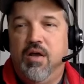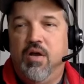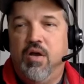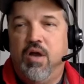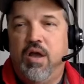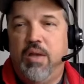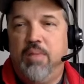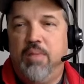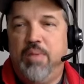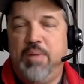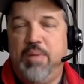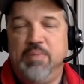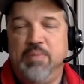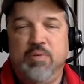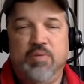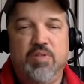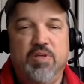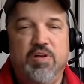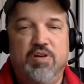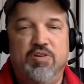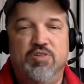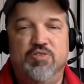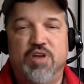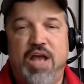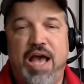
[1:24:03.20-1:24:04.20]
all right, people
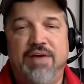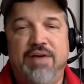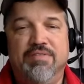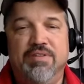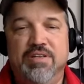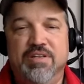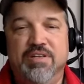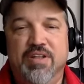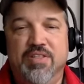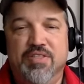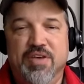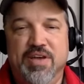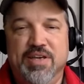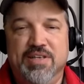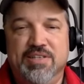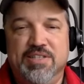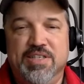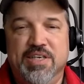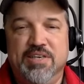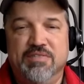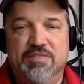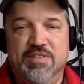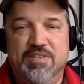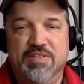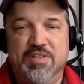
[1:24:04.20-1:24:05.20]
that are driving to
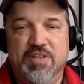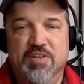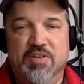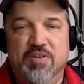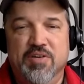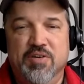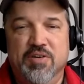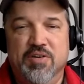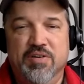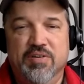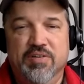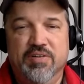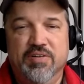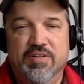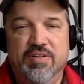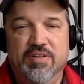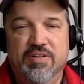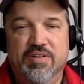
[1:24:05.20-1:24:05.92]
Thanksgiving dinner,